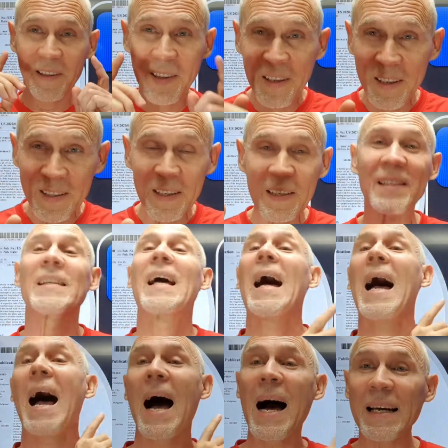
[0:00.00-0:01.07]
This is
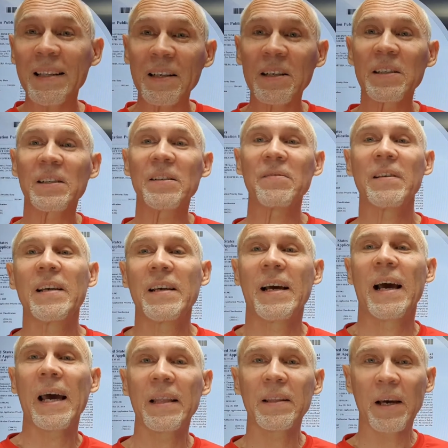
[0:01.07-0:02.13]
iTRIZtv
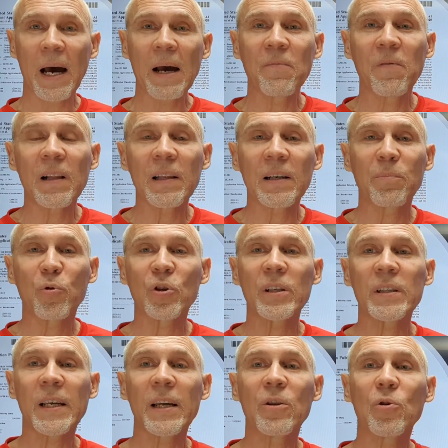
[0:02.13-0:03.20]
and I'm Valery
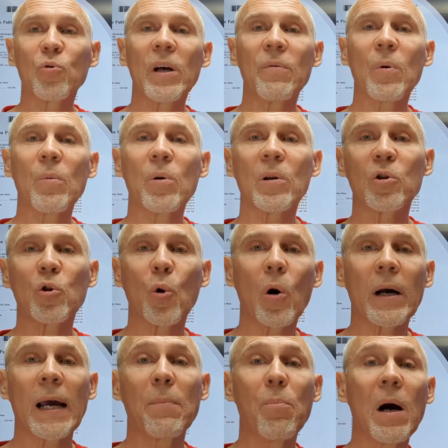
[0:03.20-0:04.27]
Prushinsky, and today we will
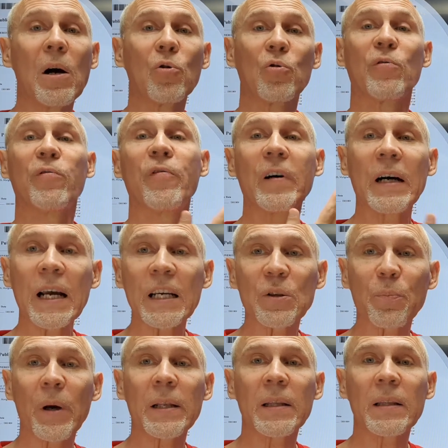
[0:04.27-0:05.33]
talk about fresh
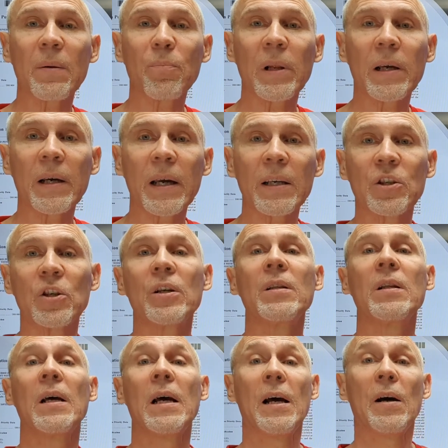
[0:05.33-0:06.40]
patent application
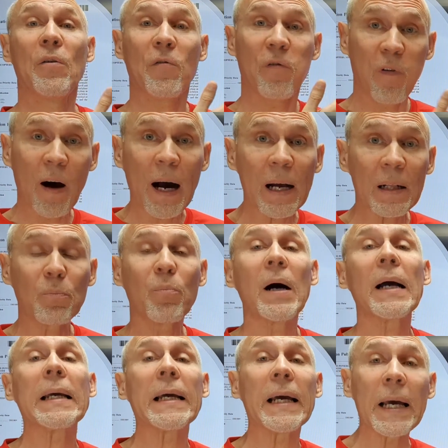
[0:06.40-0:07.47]
filed
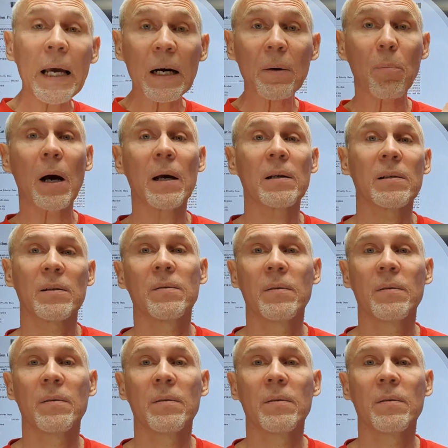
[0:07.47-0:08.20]
by Airbus.